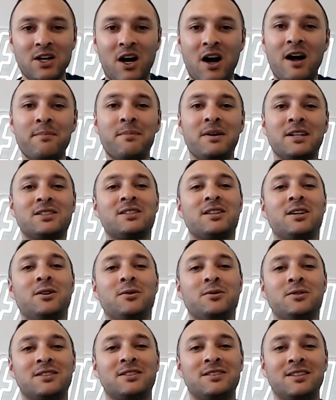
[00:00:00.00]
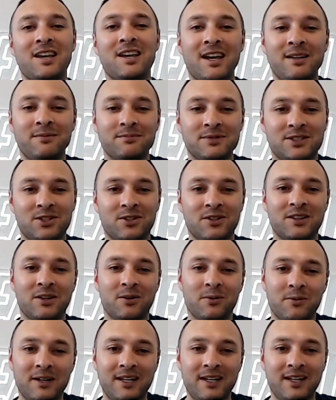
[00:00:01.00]
I miss those games during the
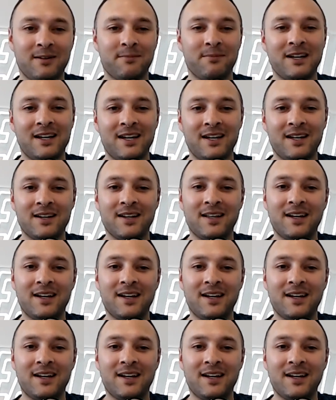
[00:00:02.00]
week, man.